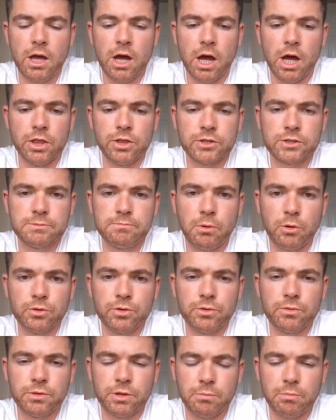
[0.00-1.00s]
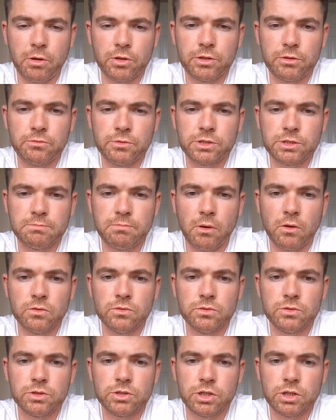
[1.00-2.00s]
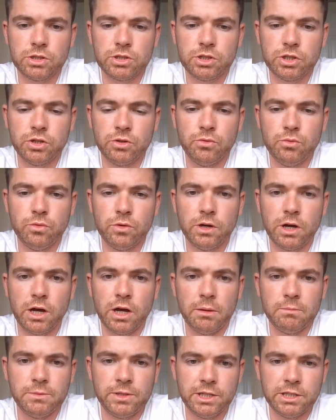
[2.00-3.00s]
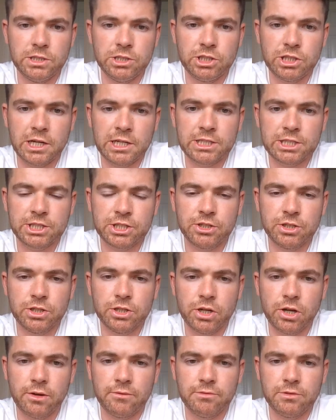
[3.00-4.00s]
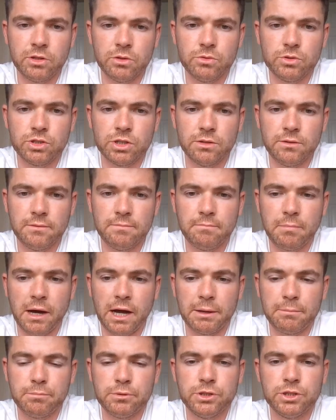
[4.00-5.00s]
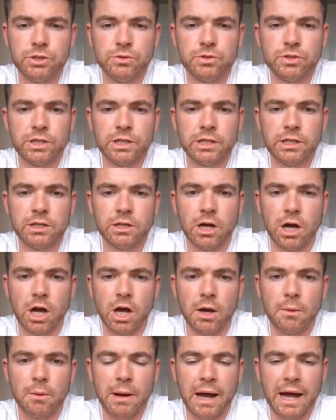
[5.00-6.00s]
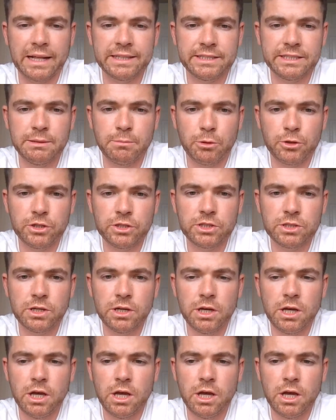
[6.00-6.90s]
the body responds to the ingestion of gluten by producing antibodies,